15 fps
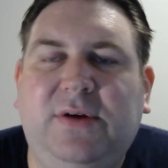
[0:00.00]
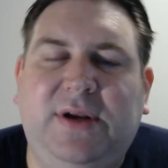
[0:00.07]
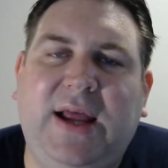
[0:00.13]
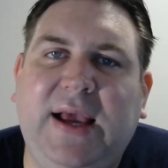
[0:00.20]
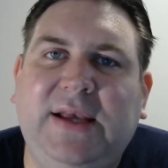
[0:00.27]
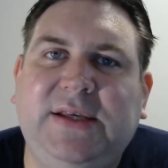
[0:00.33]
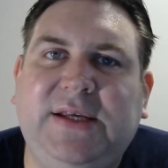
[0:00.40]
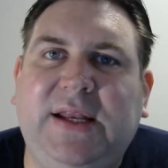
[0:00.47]

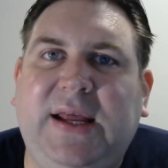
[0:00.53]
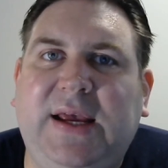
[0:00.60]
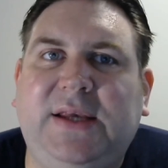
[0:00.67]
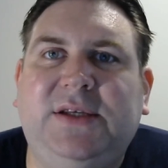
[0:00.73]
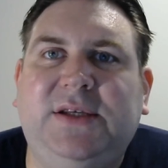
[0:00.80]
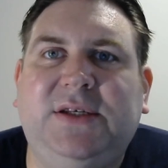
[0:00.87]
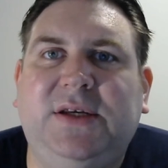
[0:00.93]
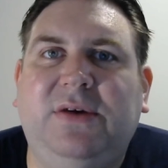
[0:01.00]

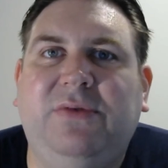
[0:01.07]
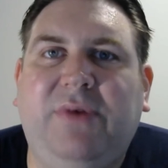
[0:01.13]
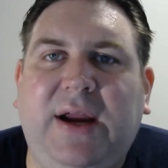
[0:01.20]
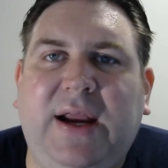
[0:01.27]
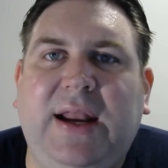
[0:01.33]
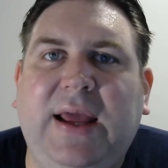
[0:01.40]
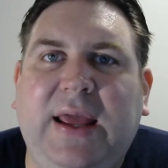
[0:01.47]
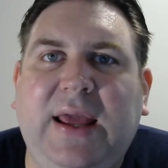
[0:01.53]
laziness
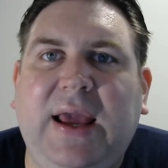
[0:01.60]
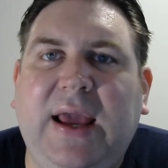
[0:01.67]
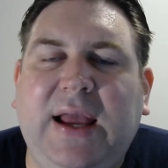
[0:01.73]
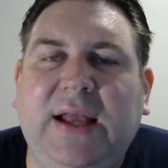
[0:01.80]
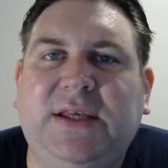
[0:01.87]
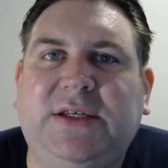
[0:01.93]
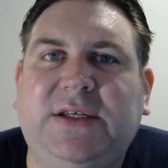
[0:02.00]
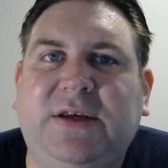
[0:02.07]
really,
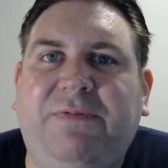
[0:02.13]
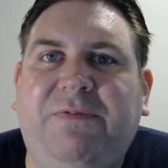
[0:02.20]
it's